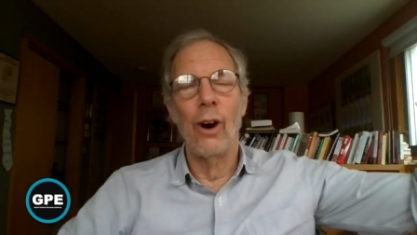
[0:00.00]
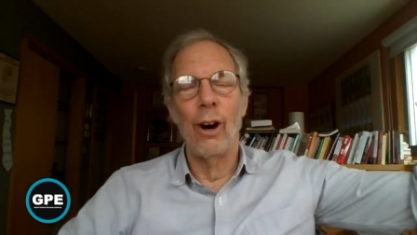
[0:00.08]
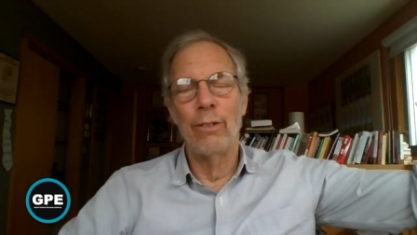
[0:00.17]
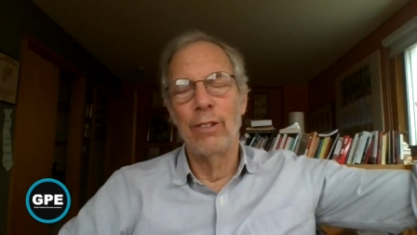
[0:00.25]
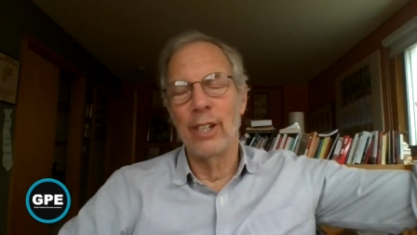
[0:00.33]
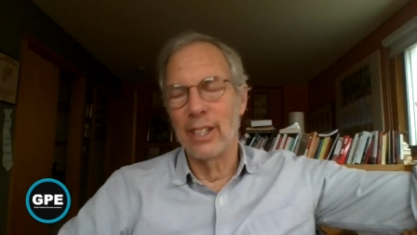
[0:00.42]

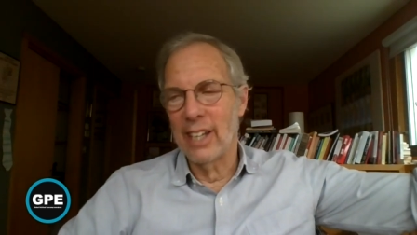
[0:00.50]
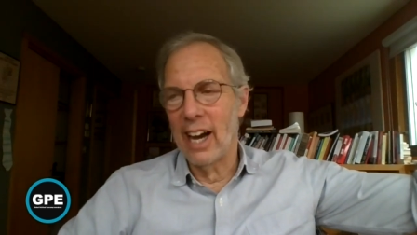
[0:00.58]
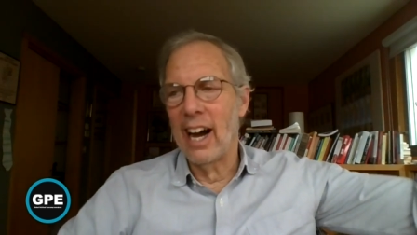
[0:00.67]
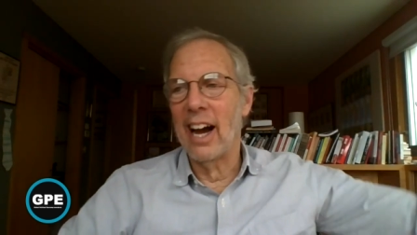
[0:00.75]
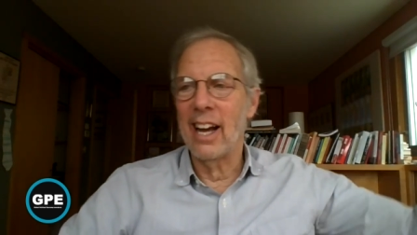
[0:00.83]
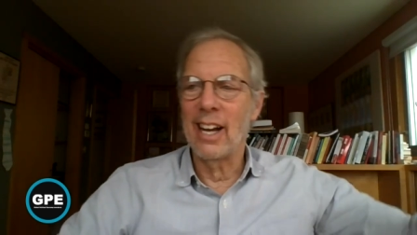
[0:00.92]
off and
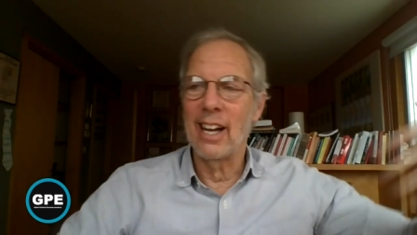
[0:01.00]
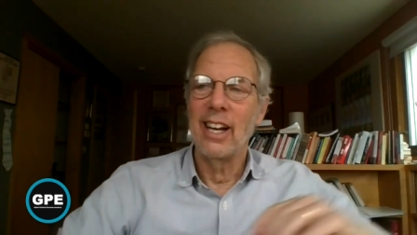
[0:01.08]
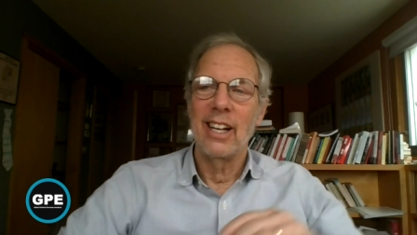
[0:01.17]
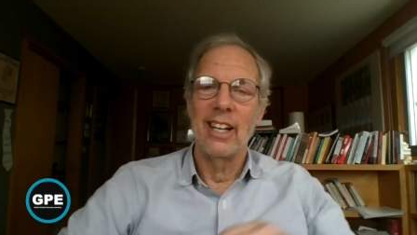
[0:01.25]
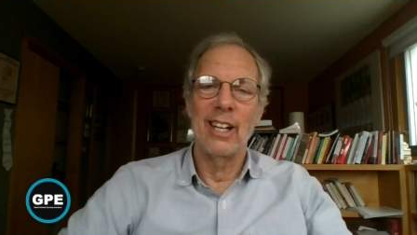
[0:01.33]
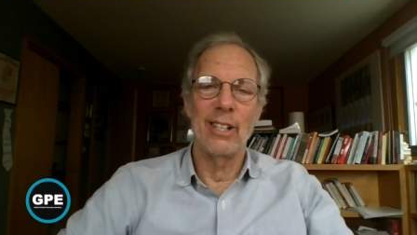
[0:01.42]
die,
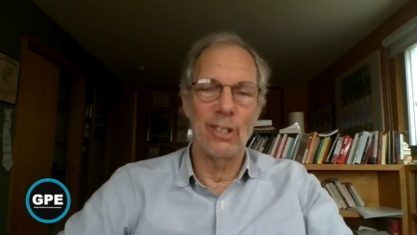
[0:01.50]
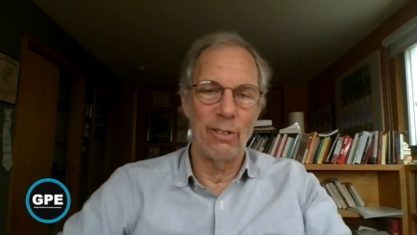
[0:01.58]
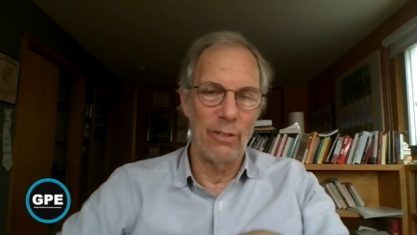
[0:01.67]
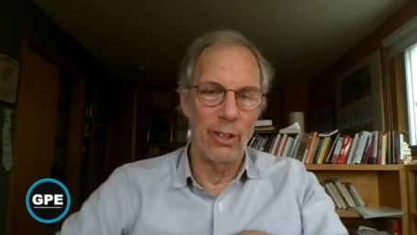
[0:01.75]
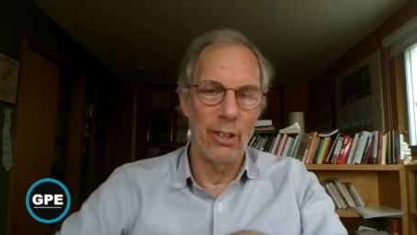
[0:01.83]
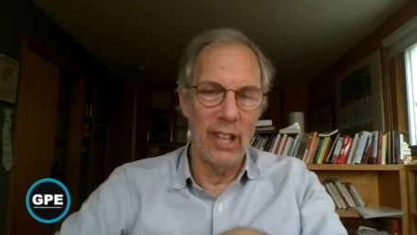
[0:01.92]
here's a
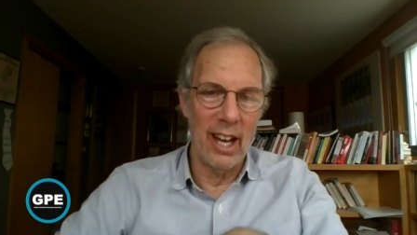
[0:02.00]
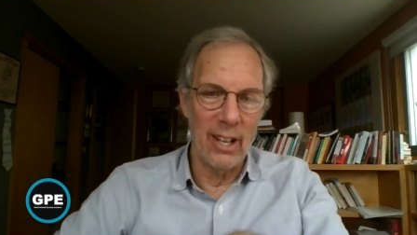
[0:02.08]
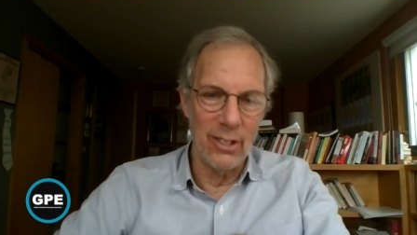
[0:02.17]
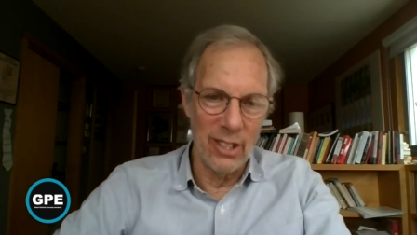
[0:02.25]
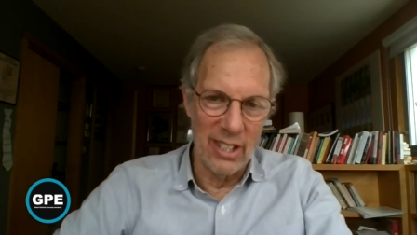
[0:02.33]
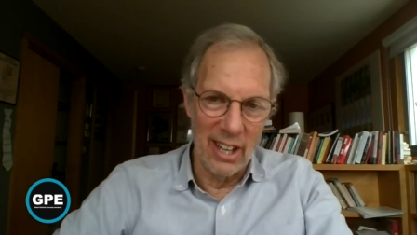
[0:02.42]
few
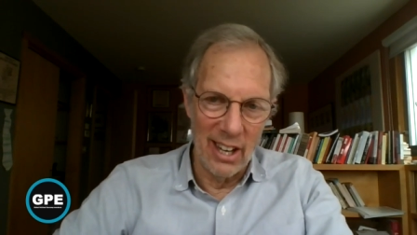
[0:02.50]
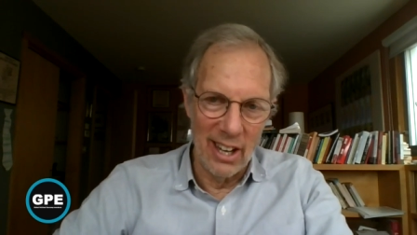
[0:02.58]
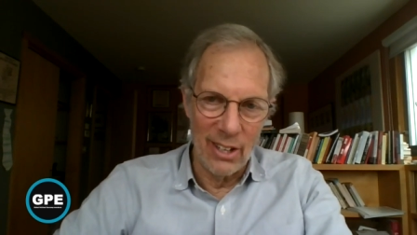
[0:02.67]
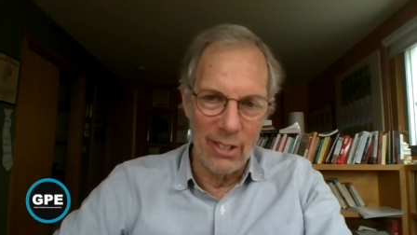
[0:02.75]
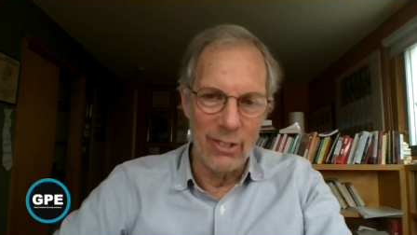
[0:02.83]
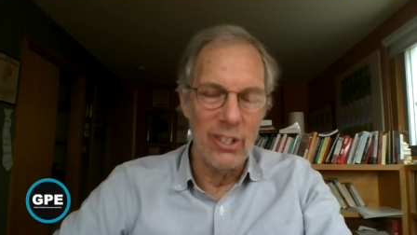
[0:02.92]
thousand
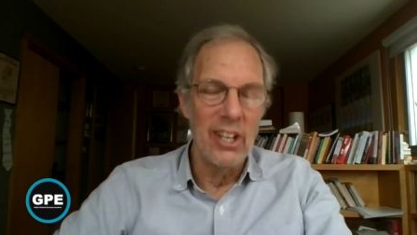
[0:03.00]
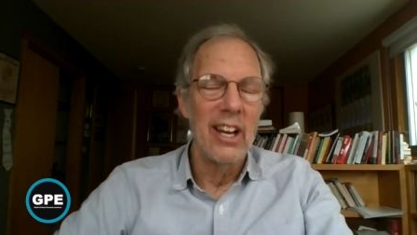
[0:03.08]
dollars.